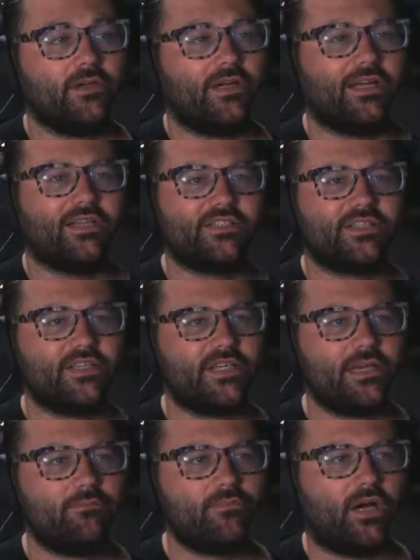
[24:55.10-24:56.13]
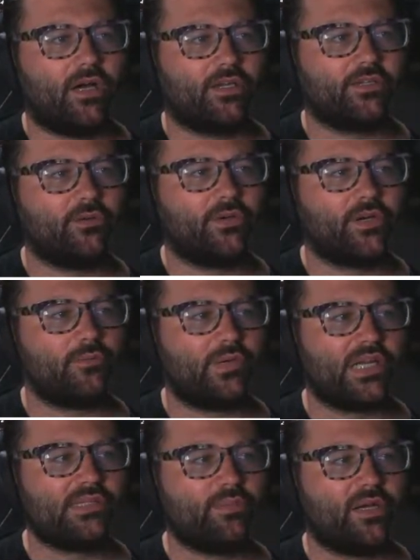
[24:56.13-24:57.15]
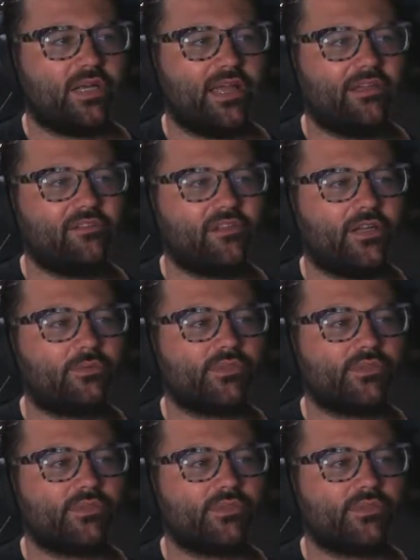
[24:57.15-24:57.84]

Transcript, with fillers: I listened to him on Conan O'Brien's podcast, and it was